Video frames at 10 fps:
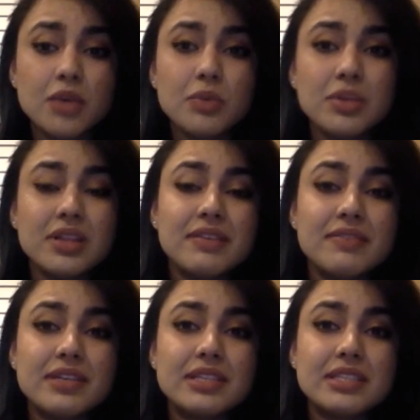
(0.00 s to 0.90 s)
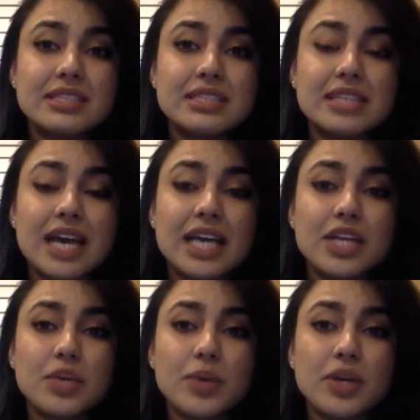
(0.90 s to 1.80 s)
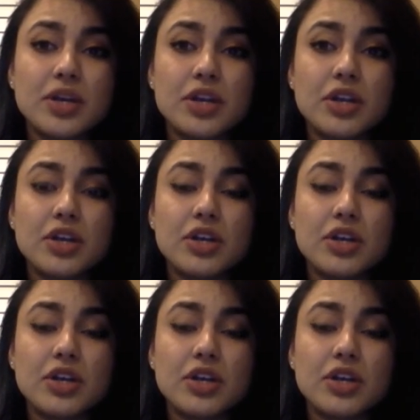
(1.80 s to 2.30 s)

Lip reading: We live in a society where